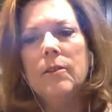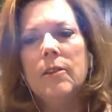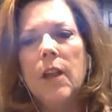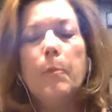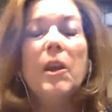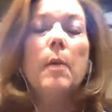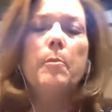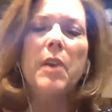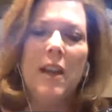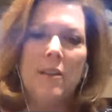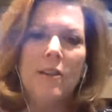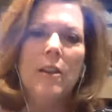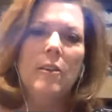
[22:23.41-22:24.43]
stepping up and
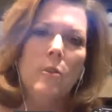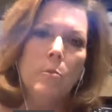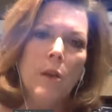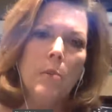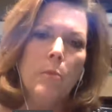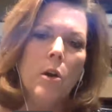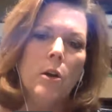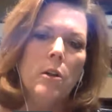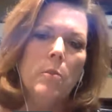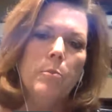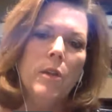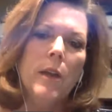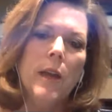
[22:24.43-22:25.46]
asking to be a part of the
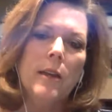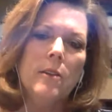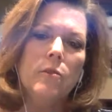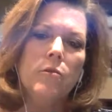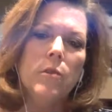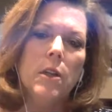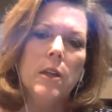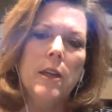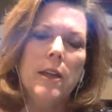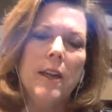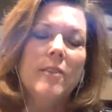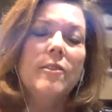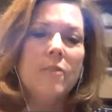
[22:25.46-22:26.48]
plan is really
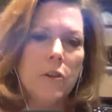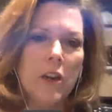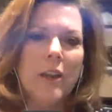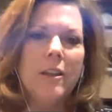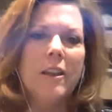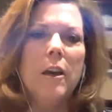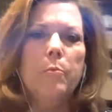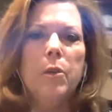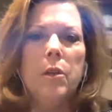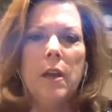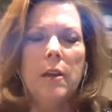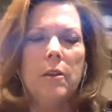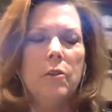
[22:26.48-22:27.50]
necessary. And I think I put
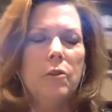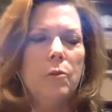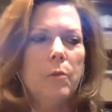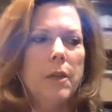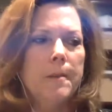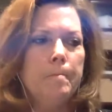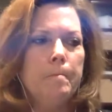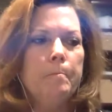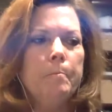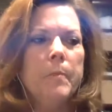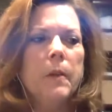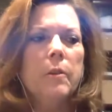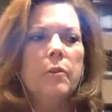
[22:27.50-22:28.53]
that in the tweet.
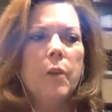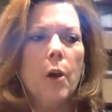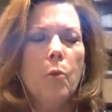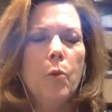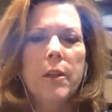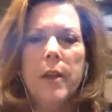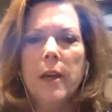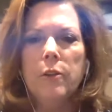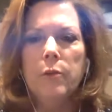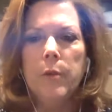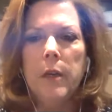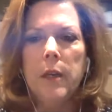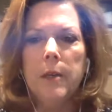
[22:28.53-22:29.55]
So with that
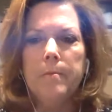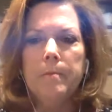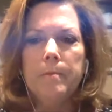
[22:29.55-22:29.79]
tweet,